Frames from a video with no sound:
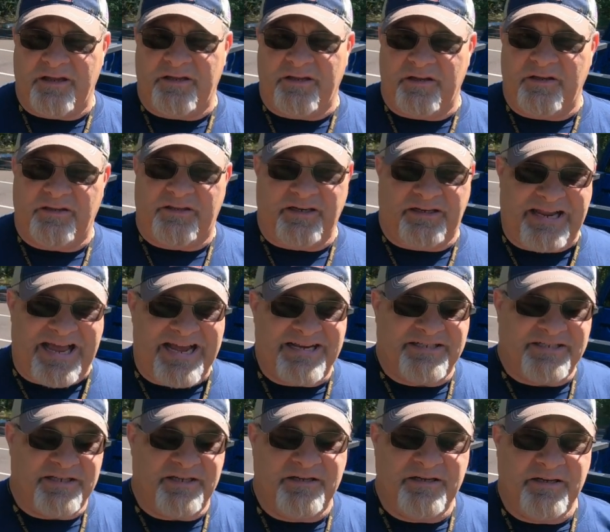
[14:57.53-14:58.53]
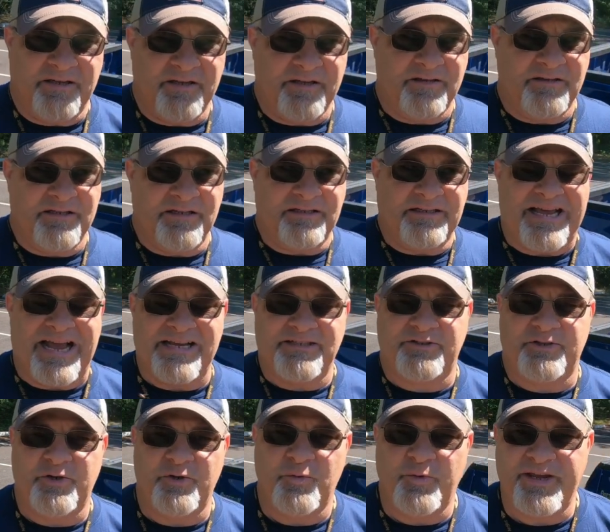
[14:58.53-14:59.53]
The last
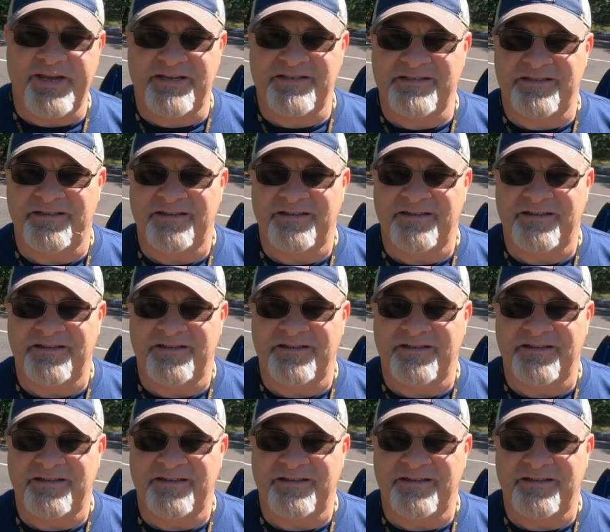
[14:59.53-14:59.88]
2 weeks,